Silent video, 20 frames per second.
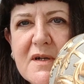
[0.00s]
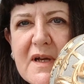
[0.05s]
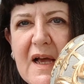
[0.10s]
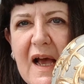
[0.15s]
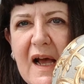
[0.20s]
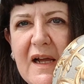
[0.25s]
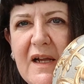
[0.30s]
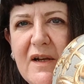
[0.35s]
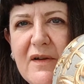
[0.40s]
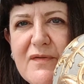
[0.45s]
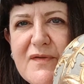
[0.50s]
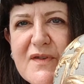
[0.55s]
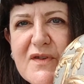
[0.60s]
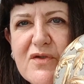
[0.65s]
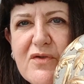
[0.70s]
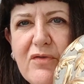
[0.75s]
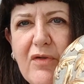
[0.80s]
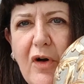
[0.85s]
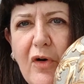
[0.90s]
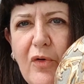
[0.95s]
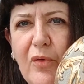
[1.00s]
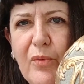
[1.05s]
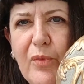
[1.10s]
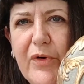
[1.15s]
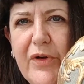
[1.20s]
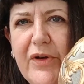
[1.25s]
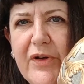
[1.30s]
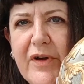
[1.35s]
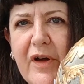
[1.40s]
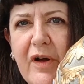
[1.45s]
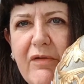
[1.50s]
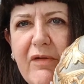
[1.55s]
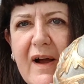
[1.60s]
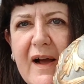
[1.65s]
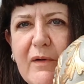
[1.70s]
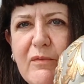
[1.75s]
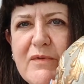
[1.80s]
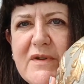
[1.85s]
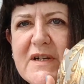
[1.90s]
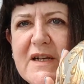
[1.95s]
kind of scroll work
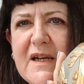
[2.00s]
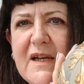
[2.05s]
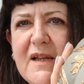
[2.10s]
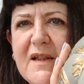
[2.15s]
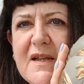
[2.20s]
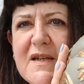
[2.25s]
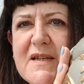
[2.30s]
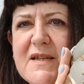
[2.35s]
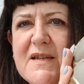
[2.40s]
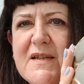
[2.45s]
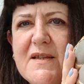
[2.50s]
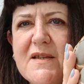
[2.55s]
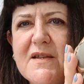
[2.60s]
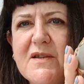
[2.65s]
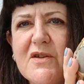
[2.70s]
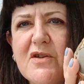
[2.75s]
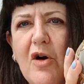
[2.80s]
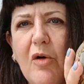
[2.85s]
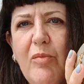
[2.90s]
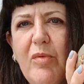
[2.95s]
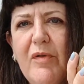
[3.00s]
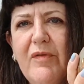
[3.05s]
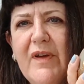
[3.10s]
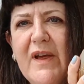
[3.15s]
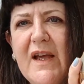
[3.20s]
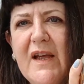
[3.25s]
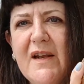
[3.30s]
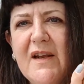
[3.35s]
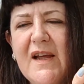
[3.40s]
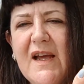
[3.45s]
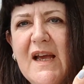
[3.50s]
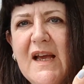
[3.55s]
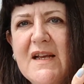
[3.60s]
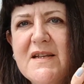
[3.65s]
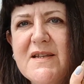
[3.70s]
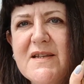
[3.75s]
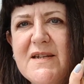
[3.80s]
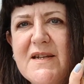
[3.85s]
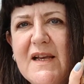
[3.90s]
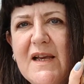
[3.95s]
around it. And this is the top of it.
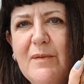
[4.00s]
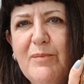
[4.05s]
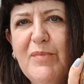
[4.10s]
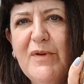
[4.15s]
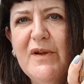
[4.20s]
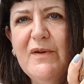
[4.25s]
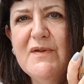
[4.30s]
Isn't it